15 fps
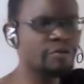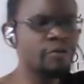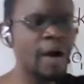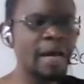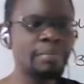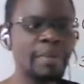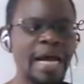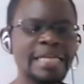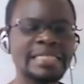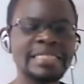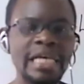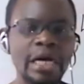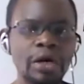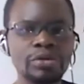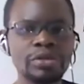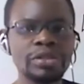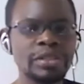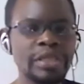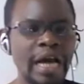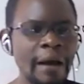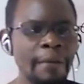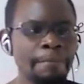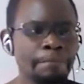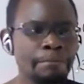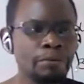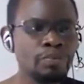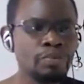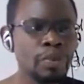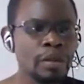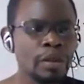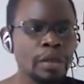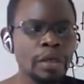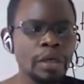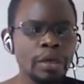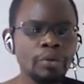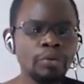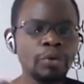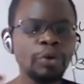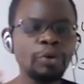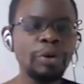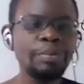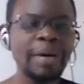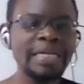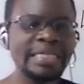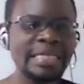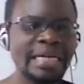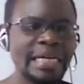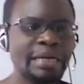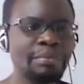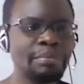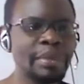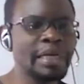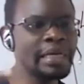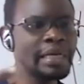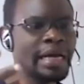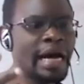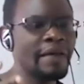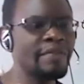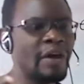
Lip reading: white blood cells, yeah, we basically mean